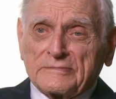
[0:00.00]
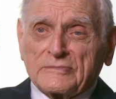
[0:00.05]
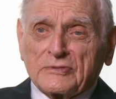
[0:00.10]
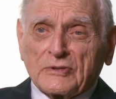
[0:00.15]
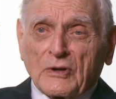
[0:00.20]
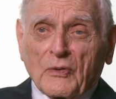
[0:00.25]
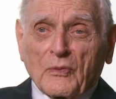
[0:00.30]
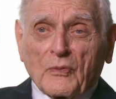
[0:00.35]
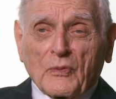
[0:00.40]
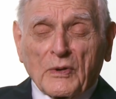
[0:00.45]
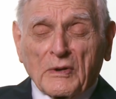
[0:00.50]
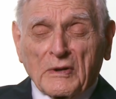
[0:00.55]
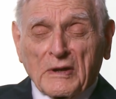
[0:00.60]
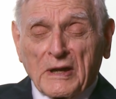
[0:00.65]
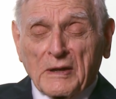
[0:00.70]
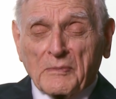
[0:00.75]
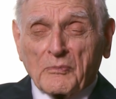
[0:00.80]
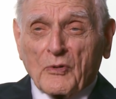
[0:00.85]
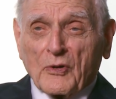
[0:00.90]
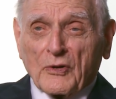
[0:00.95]
So we
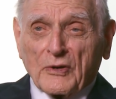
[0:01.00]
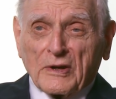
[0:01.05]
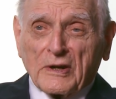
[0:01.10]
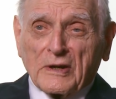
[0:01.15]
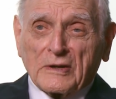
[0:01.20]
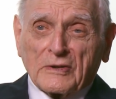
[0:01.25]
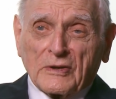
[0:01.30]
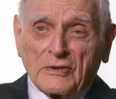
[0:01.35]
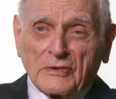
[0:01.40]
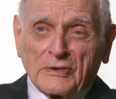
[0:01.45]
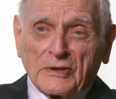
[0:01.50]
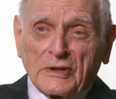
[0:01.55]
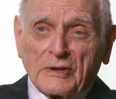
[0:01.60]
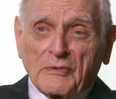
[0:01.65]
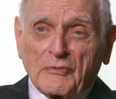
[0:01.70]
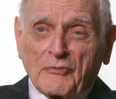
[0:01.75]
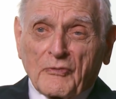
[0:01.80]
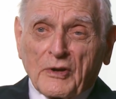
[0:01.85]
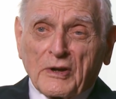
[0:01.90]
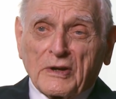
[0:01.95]
keep working to see
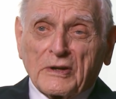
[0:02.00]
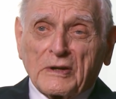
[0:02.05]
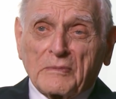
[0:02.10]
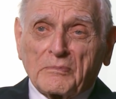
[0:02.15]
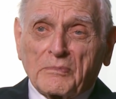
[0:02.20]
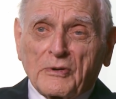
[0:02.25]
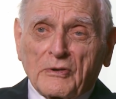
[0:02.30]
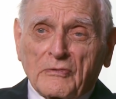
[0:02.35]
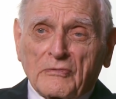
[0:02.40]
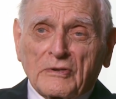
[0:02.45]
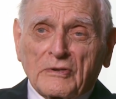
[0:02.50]
if we can improve